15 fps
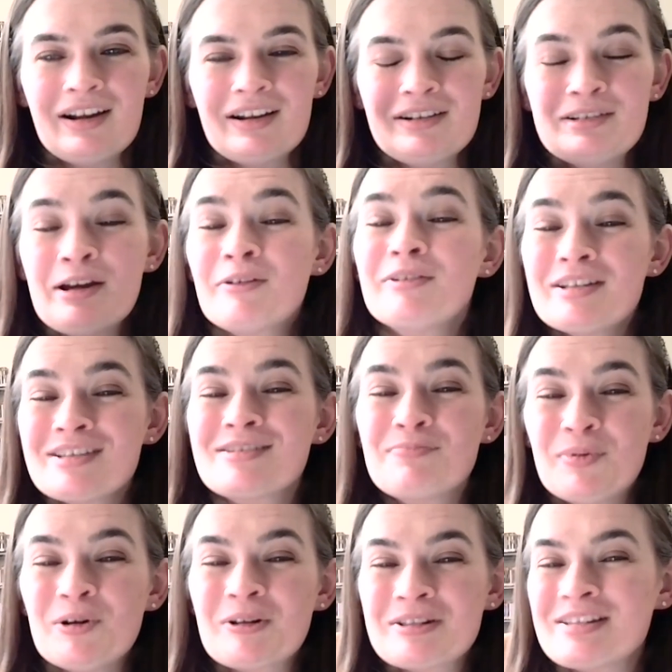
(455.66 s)
Now, this
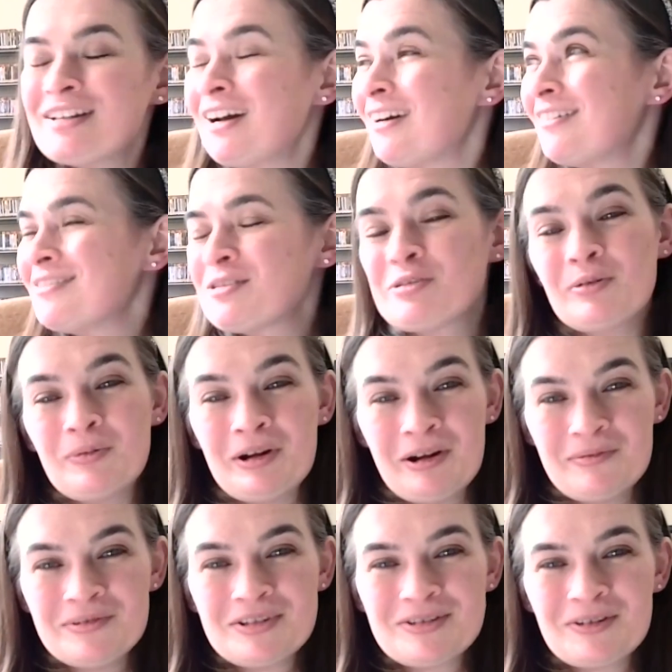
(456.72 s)
book sounds, the way
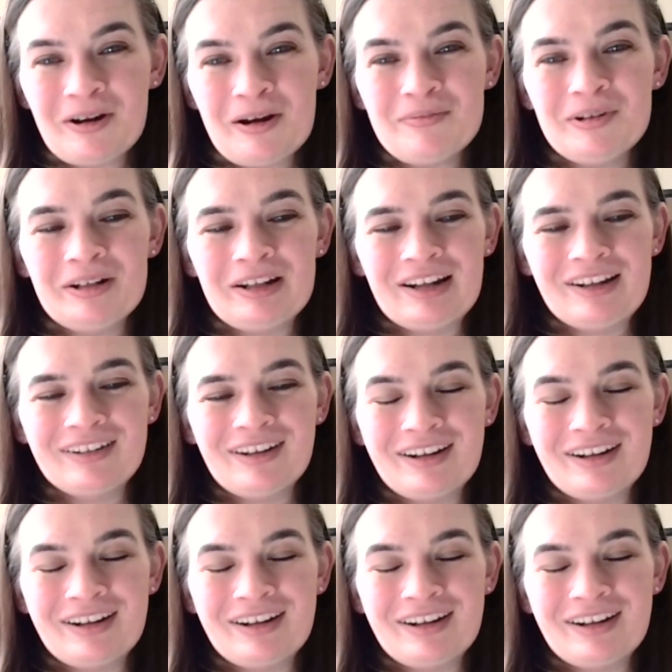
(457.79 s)
I'm describing it,